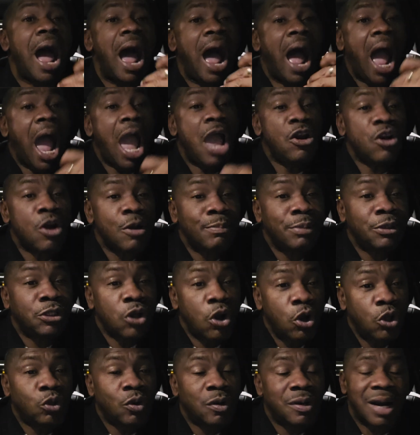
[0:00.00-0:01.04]
I, Robert
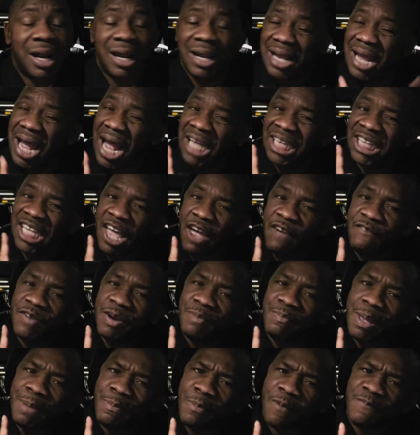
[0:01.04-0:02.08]
Honora, and
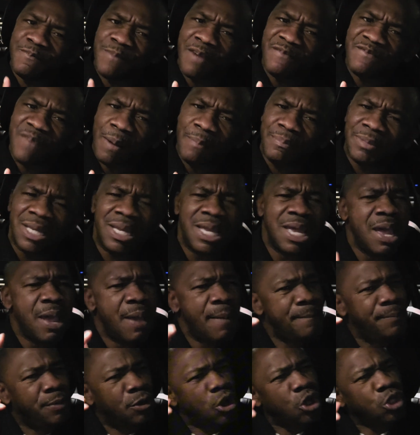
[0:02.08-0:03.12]
every member of my family,
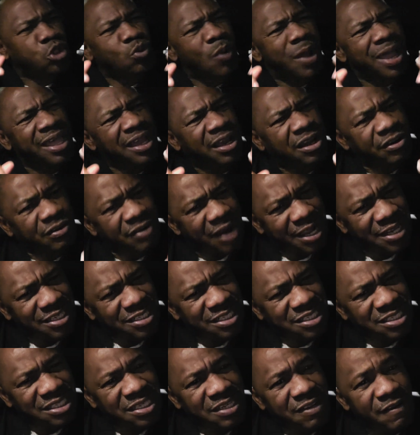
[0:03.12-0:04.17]
because we're in
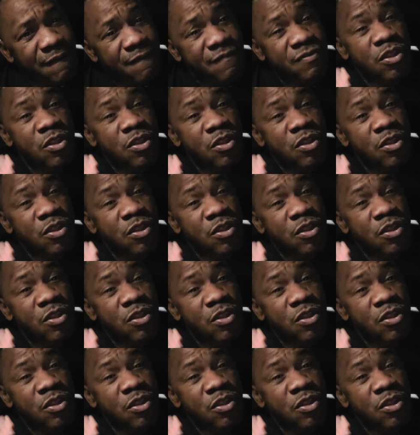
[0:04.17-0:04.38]
Christ.